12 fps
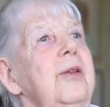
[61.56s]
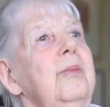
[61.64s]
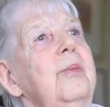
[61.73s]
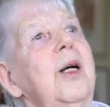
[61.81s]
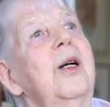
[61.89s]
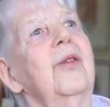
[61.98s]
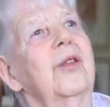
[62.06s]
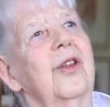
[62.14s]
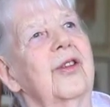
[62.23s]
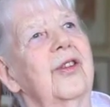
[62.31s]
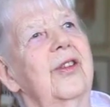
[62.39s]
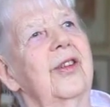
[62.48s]

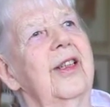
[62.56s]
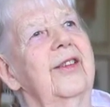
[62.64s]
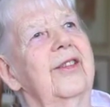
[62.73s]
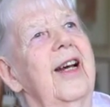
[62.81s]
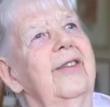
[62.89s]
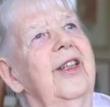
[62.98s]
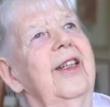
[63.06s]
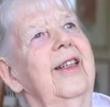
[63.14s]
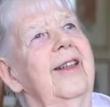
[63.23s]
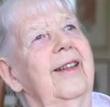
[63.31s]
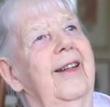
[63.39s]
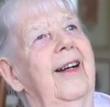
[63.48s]
marvellous is
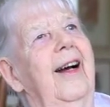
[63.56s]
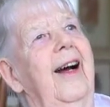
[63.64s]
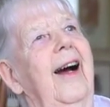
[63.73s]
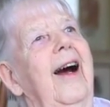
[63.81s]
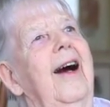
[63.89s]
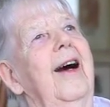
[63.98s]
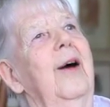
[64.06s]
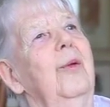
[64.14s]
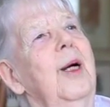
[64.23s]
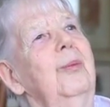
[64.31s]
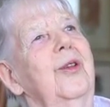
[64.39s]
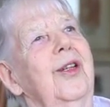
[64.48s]
having a
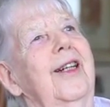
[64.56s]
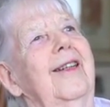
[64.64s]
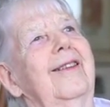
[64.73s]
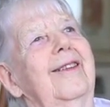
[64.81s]
website